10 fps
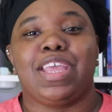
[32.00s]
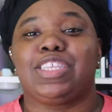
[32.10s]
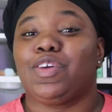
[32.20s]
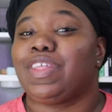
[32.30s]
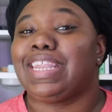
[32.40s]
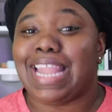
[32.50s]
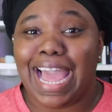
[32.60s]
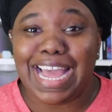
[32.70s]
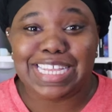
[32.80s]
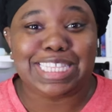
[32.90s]
So the
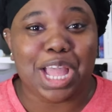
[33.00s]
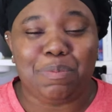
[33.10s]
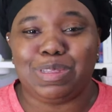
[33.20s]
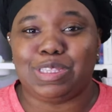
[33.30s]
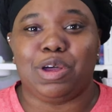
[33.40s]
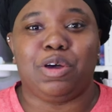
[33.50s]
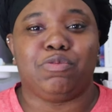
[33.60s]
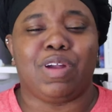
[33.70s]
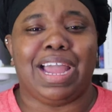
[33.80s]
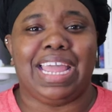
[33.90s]
last
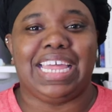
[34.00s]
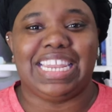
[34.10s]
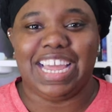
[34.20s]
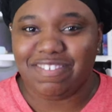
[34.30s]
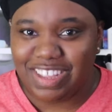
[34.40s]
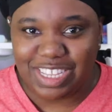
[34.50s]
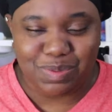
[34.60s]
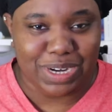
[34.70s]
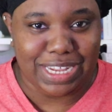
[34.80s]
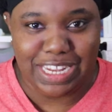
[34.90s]
episode, right, left
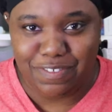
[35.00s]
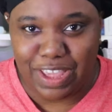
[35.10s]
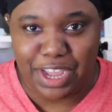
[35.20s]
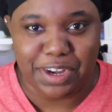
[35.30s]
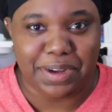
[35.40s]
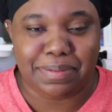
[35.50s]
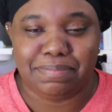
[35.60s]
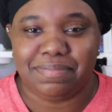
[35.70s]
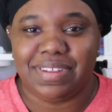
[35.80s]
us with a cliffhanger.